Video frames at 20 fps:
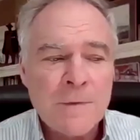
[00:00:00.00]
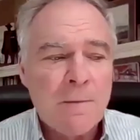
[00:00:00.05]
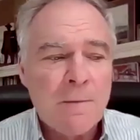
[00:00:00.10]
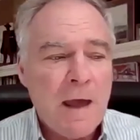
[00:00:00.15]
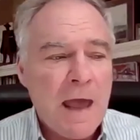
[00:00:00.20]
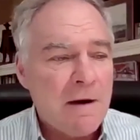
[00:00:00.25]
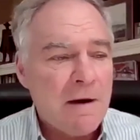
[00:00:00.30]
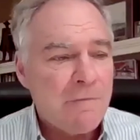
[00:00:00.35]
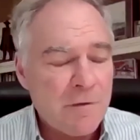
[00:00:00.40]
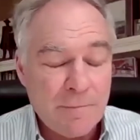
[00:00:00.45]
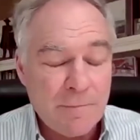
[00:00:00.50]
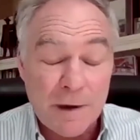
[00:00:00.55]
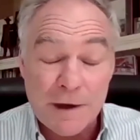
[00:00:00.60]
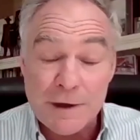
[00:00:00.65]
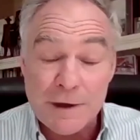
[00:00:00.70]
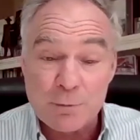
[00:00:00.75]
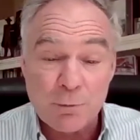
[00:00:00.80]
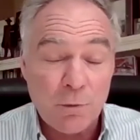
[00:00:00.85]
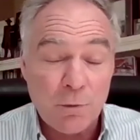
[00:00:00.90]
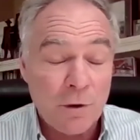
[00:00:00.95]

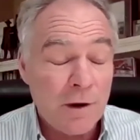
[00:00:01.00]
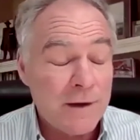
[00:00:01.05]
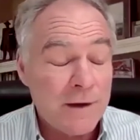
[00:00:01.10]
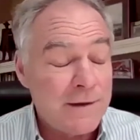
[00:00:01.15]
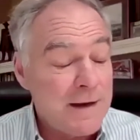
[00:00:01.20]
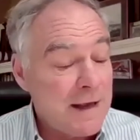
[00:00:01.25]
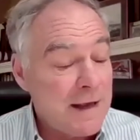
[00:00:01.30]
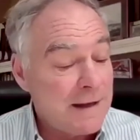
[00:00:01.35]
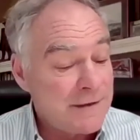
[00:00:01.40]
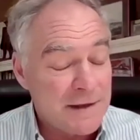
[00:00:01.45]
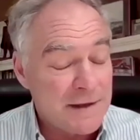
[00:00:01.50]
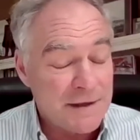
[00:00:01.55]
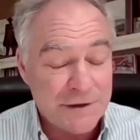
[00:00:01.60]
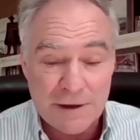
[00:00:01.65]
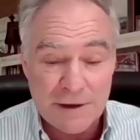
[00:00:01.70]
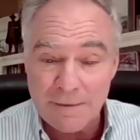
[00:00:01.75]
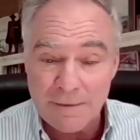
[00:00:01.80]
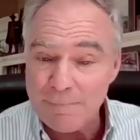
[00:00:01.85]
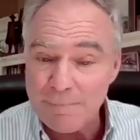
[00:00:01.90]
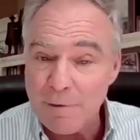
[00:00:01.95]
Everybody's worried at
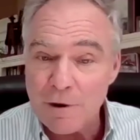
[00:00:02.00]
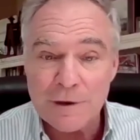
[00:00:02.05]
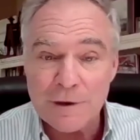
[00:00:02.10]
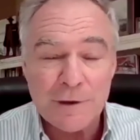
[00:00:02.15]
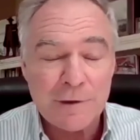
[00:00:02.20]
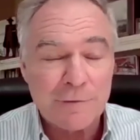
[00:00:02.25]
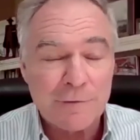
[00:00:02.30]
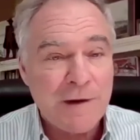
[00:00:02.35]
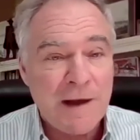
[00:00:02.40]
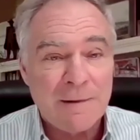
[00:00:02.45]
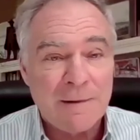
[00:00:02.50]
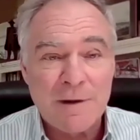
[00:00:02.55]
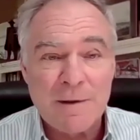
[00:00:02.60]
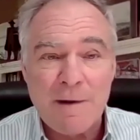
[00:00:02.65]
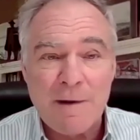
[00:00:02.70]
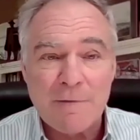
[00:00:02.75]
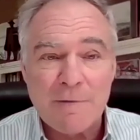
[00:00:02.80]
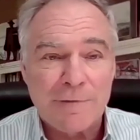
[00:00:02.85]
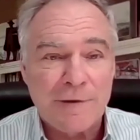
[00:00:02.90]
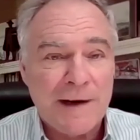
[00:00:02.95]
some part of their family
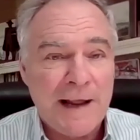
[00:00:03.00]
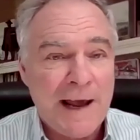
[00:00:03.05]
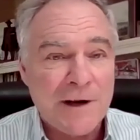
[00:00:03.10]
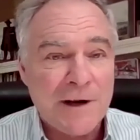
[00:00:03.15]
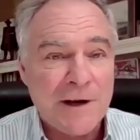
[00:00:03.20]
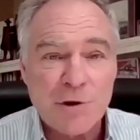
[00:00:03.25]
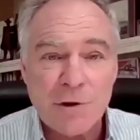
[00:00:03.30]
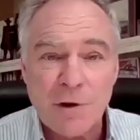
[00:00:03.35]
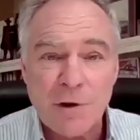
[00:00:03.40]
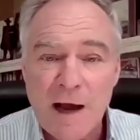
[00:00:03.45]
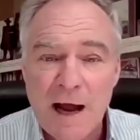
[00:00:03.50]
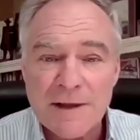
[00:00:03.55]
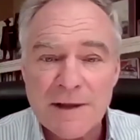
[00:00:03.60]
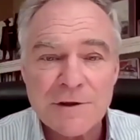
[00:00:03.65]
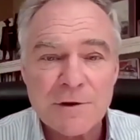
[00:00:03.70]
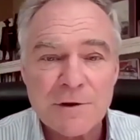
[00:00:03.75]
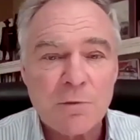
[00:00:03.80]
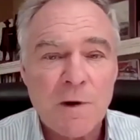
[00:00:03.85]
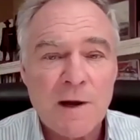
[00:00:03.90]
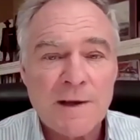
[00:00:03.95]
about financial
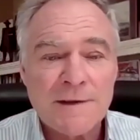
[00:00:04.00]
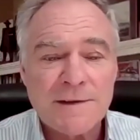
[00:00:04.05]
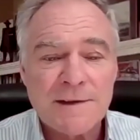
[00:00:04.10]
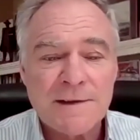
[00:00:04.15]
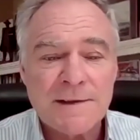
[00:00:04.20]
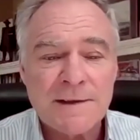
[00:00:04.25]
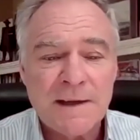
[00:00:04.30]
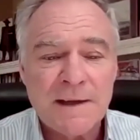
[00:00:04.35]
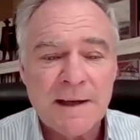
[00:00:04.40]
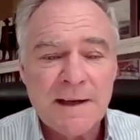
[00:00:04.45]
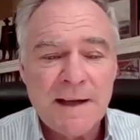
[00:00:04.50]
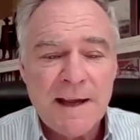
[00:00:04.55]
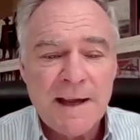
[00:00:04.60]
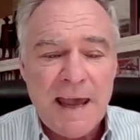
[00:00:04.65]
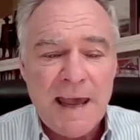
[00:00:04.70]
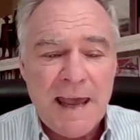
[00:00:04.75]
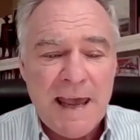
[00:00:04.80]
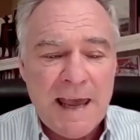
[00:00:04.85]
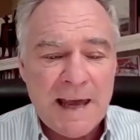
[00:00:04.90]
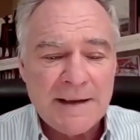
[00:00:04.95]
consequences.
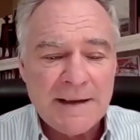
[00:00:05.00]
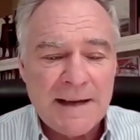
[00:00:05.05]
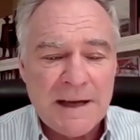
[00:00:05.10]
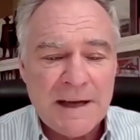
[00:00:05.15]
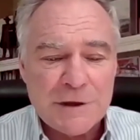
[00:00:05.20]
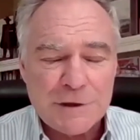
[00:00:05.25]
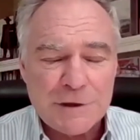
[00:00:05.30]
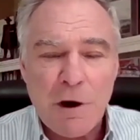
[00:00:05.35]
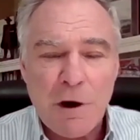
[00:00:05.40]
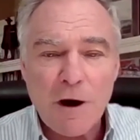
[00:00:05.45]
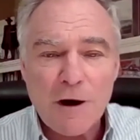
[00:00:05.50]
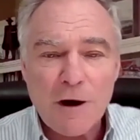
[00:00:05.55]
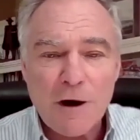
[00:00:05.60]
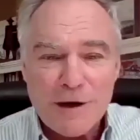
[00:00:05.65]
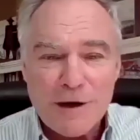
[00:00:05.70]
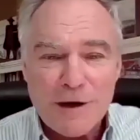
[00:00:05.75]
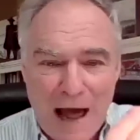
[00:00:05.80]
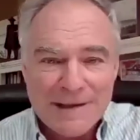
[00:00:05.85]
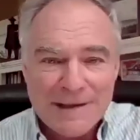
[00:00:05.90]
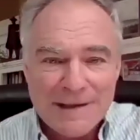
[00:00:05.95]
And it's
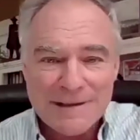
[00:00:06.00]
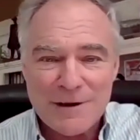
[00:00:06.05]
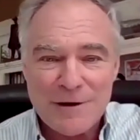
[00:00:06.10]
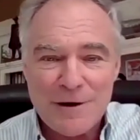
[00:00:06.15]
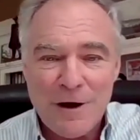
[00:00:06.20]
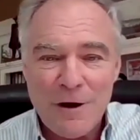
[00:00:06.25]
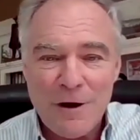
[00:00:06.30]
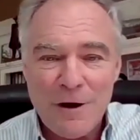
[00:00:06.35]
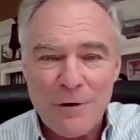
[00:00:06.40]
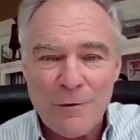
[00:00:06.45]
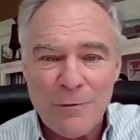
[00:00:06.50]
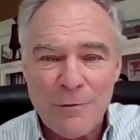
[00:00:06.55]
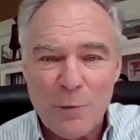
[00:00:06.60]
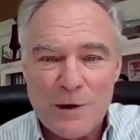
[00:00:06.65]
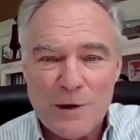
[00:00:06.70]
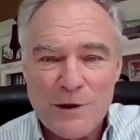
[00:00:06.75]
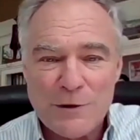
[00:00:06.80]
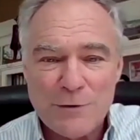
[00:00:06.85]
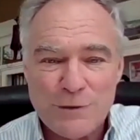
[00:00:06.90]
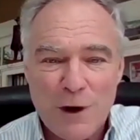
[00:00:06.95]
hard not to know,
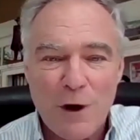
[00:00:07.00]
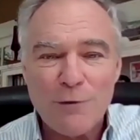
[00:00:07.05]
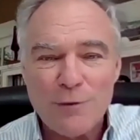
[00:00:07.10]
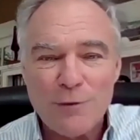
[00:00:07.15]
when you don't